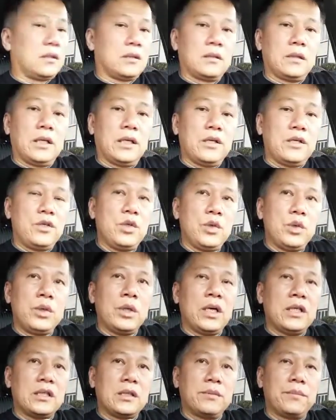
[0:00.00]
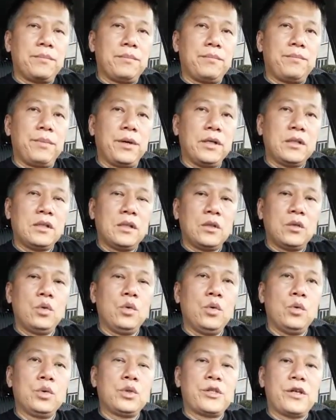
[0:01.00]
And you, as a person who
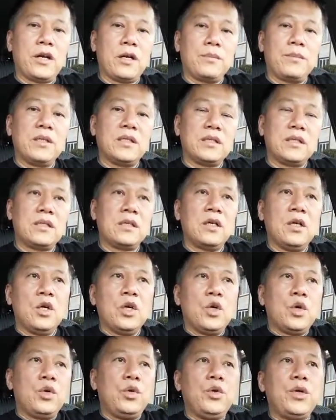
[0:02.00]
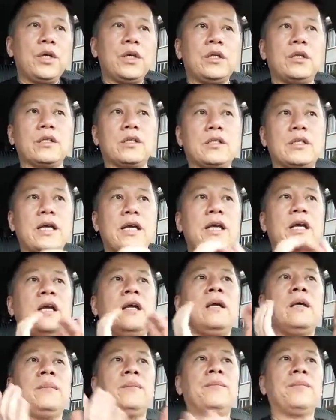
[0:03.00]
start a business, you get the
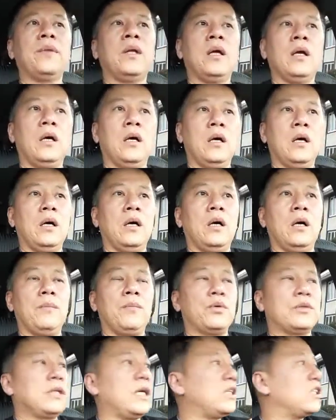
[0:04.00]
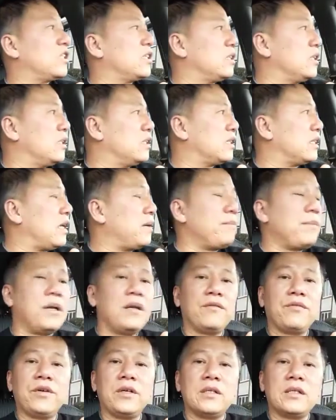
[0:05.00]
same protection and same
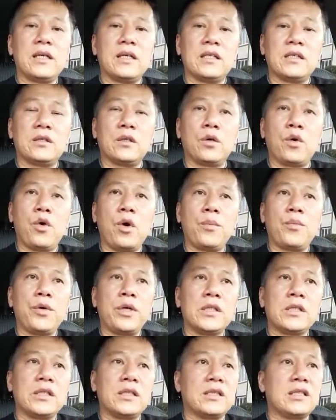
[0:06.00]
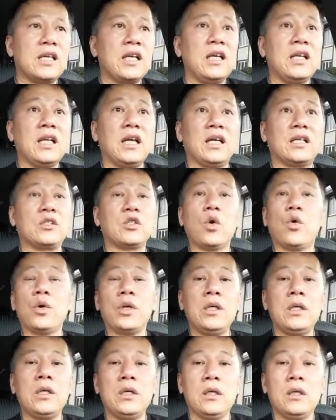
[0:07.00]
benefits as the corporation, say, like
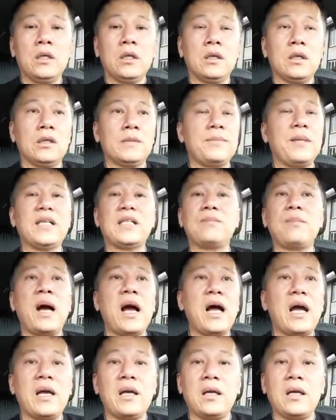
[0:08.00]
Sony, Best Buy,